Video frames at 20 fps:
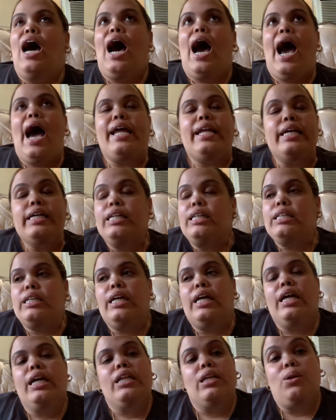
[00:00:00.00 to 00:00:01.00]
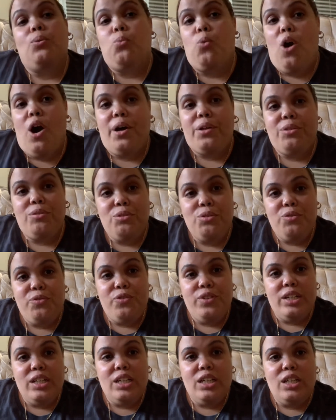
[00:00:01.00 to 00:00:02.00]
I didn't get any walkthrough
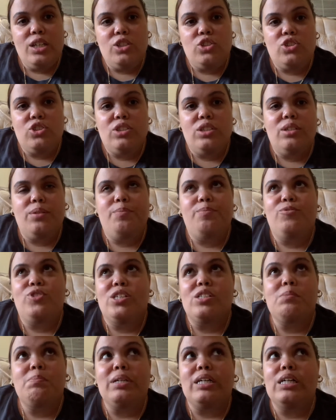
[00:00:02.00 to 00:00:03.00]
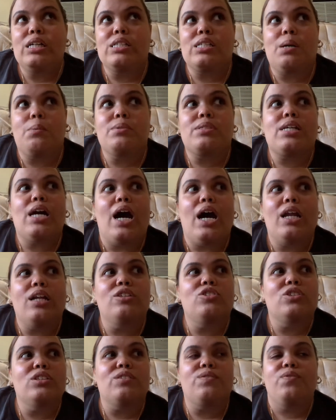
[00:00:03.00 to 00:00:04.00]
footage just because I was kind of
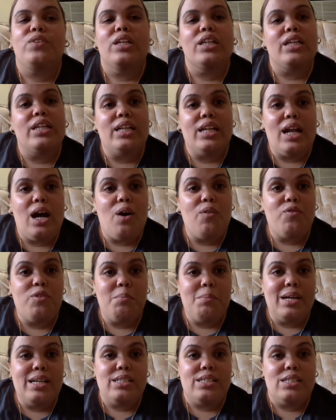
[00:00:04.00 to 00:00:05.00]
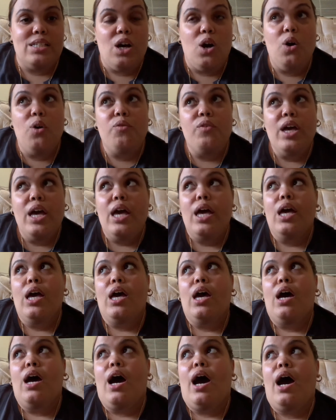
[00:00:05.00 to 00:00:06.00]
just feeling it out for myself.
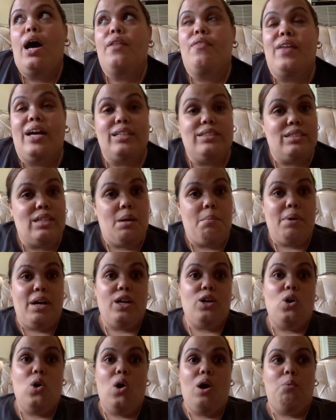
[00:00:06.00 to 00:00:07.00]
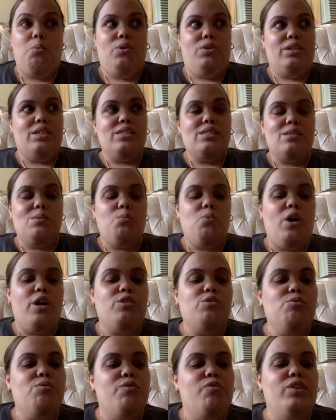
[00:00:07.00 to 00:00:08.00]
Next time I go, I will get some
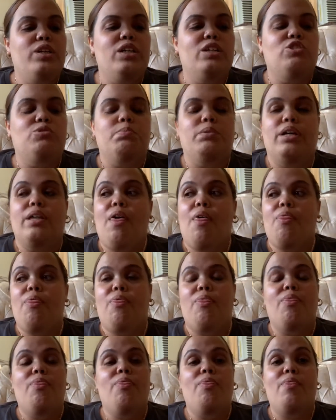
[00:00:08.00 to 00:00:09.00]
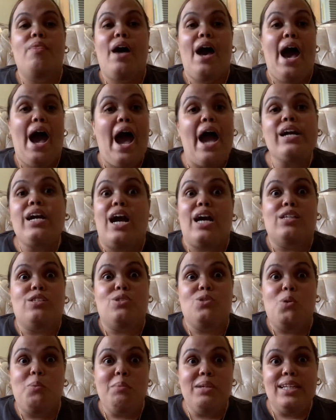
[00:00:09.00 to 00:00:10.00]
walkthrough footage, but I got
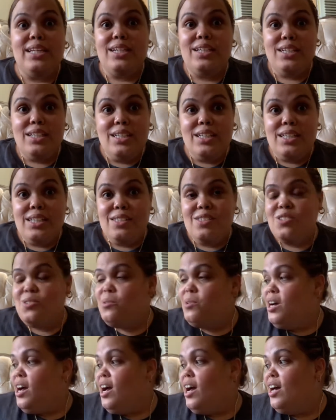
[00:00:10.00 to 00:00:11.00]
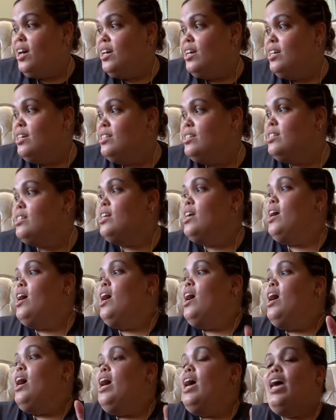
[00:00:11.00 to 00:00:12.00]
so many goodies, you guys.
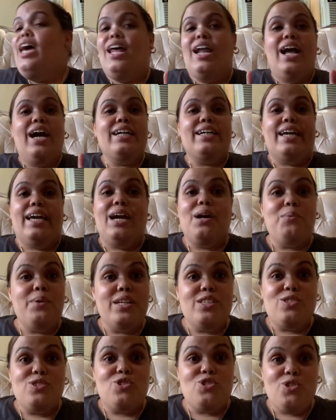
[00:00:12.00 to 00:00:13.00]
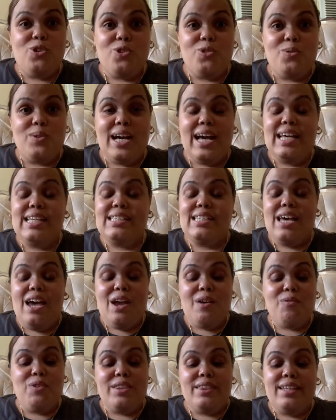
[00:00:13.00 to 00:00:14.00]
And I can't wait to show you guys
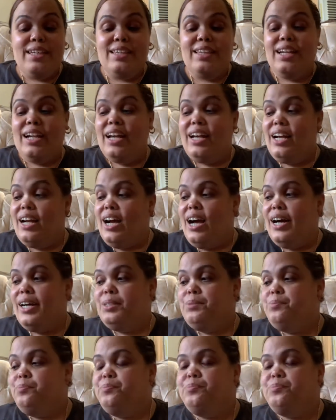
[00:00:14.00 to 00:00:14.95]
everything that I got.